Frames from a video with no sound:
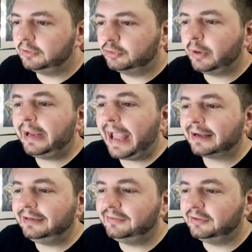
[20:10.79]
Craig
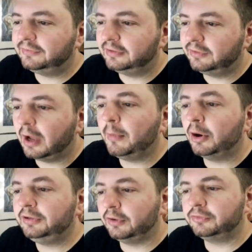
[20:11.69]
Hackney says, Tom
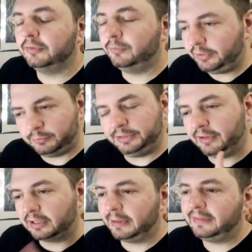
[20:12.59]
Hardy is also the voice. We
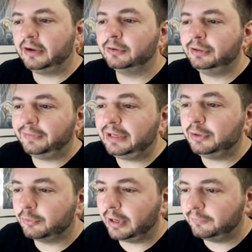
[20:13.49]
talked about that earlier. Thank
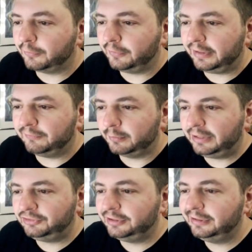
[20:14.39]
you, Craig, for the
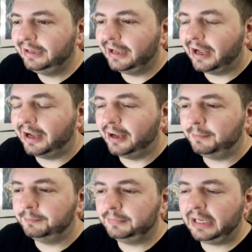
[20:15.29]
information.
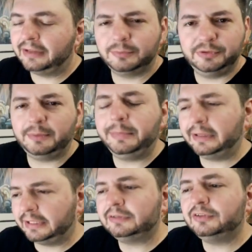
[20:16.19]
Yeah, someone sent me a
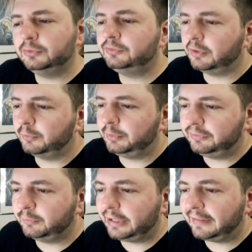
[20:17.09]
link too, so we
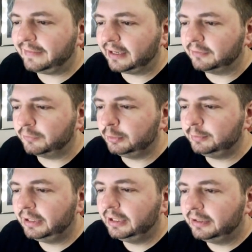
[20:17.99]
got that
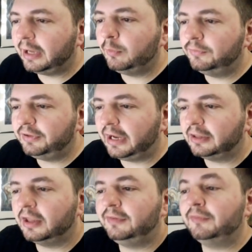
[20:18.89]
confirmed. Nightwolf said, I
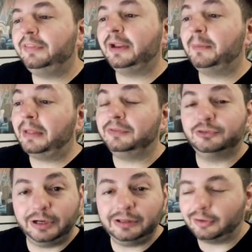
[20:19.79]
loved everything about this
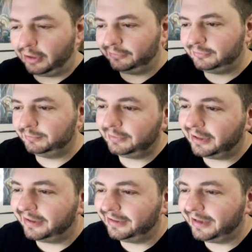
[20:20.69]
trailer. Awesome.
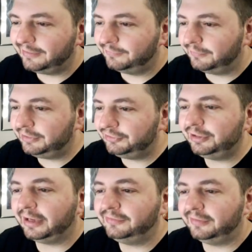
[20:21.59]
Night
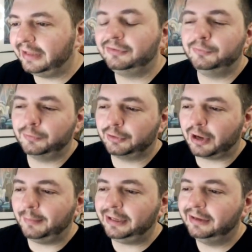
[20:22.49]
Vision, nice. Thanks you for your
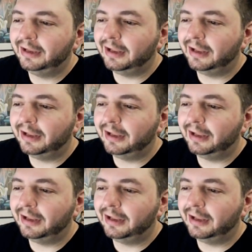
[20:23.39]
comment.